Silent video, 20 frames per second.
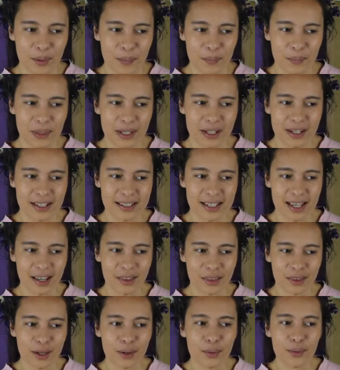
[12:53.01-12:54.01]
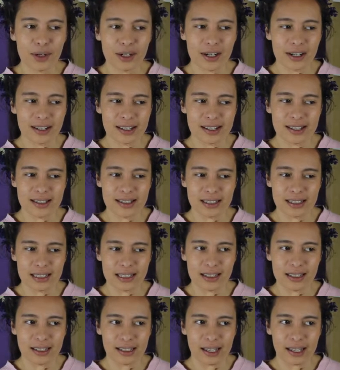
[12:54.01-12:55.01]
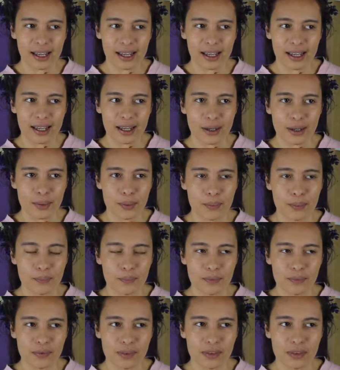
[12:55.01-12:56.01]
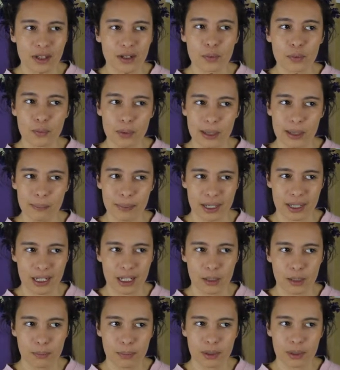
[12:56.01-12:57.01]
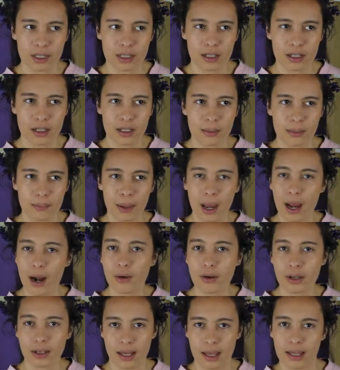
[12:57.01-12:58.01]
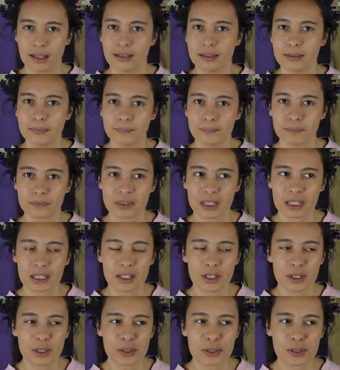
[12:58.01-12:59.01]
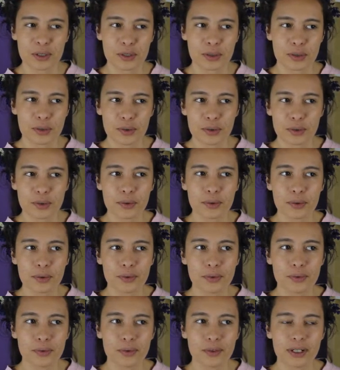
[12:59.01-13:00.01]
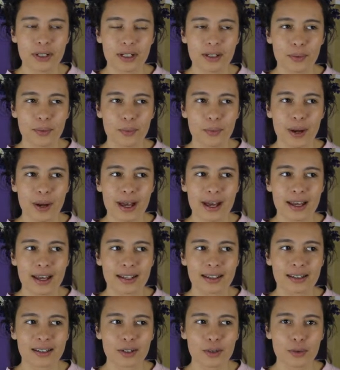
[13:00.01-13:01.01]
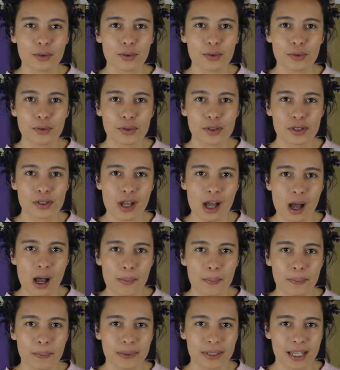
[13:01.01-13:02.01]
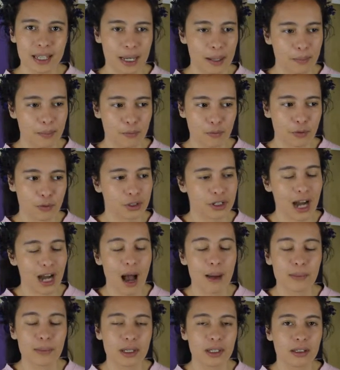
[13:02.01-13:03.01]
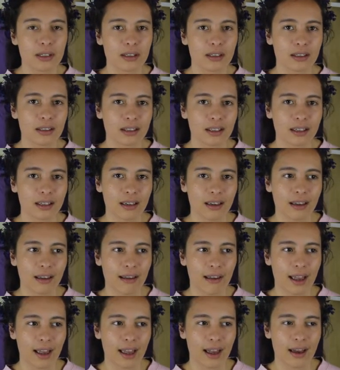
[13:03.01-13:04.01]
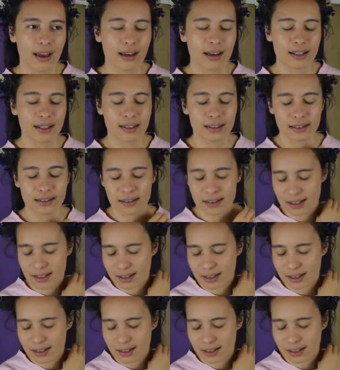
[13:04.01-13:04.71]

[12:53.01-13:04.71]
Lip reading: because I think we're gonna see not a repeat, but a parallel to when Usopp came for Nami, and